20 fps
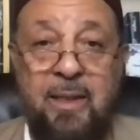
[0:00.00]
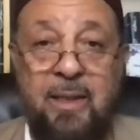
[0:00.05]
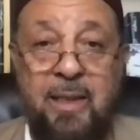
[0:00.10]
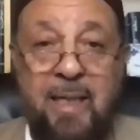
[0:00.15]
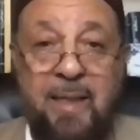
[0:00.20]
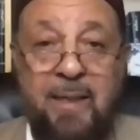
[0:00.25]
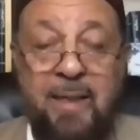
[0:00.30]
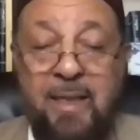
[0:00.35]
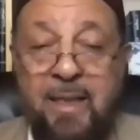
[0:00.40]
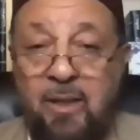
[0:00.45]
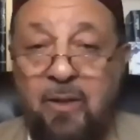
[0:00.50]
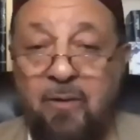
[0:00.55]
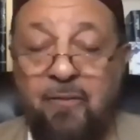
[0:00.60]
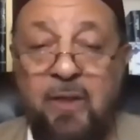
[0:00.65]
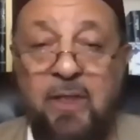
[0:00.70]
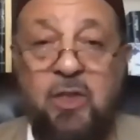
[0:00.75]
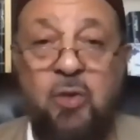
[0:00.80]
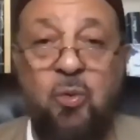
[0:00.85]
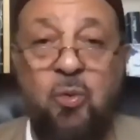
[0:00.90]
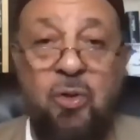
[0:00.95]
And the
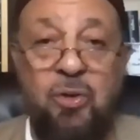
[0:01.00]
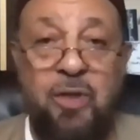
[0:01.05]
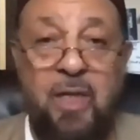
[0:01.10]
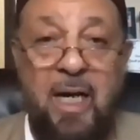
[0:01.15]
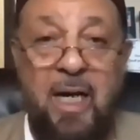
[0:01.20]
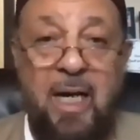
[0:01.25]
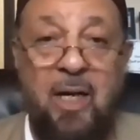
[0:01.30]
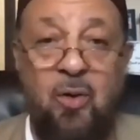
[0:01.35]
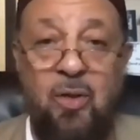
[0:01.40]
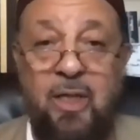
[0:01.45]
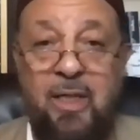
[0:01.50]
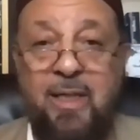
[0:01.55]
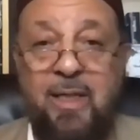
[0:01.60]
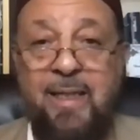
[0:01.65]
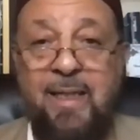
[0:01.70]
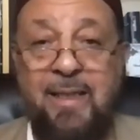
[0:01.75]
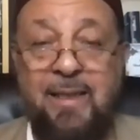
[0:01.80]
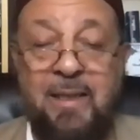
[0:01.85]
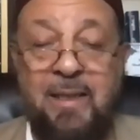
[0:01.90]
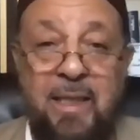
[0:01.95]
individual now
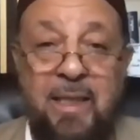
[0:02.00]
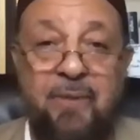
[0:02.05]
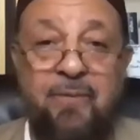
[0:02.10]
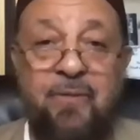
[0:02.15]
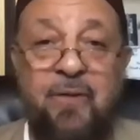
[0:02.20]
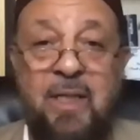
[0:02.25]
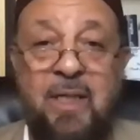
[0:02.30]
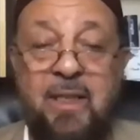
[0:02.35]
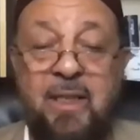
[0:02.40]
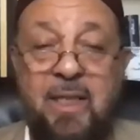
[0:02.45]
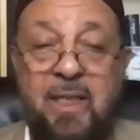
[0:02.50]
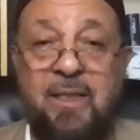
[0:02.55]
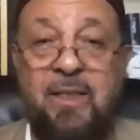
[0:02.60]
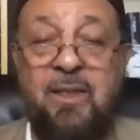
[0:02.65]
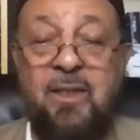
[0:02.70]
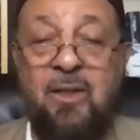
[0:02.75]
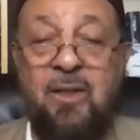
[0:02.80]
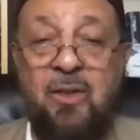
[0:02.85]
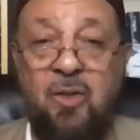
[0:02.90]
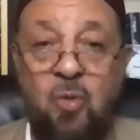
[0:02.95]
is living
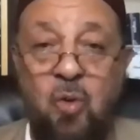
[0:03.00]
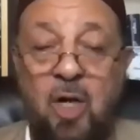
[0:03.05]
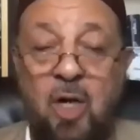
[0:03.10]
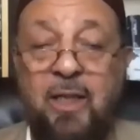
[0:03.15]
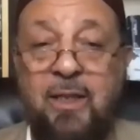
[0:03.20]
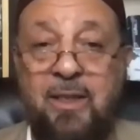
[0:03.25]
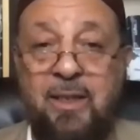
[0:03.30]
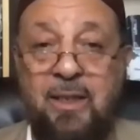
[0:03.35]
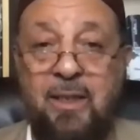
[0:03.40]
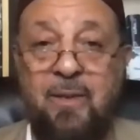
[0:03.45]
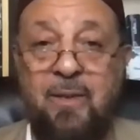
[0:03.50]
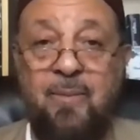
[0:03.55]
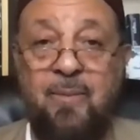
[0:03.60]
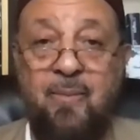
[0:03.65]
this quality.